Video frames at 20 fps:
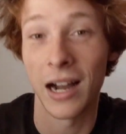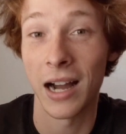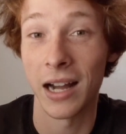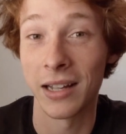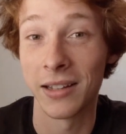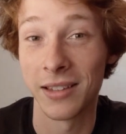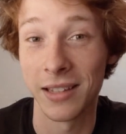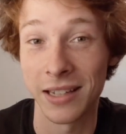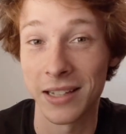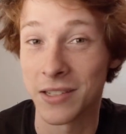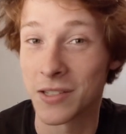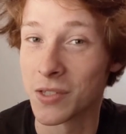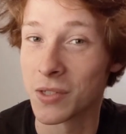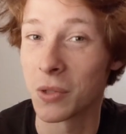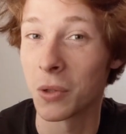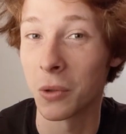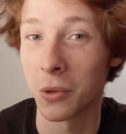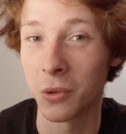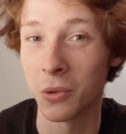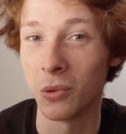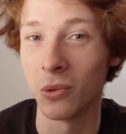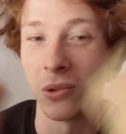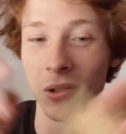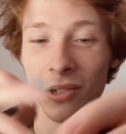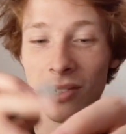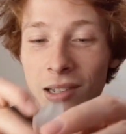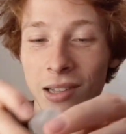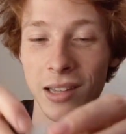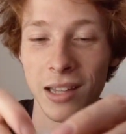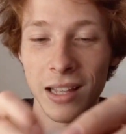I think it's so
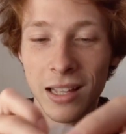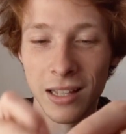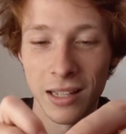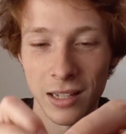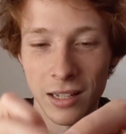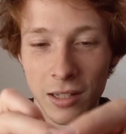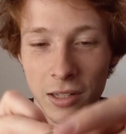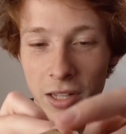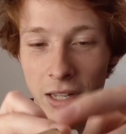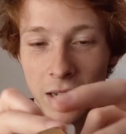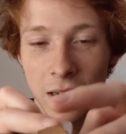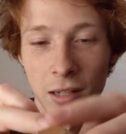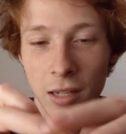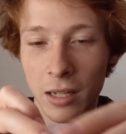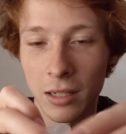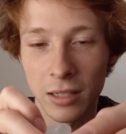cool. Uh, and,